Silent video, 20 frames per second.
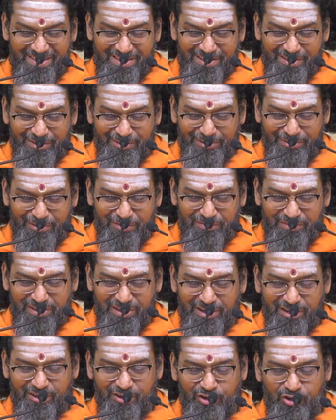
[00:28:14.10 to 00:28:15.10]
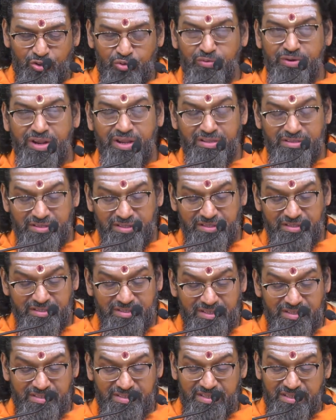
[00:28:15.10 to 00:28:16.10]
So if there are two
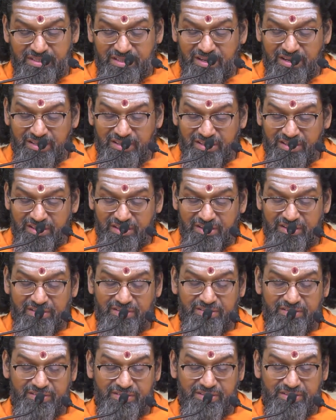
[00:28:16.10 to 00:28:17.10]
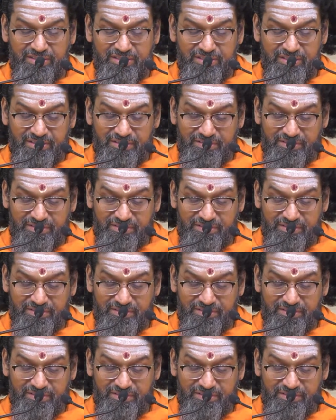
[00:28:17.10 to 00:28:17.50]
existences are there. Achha.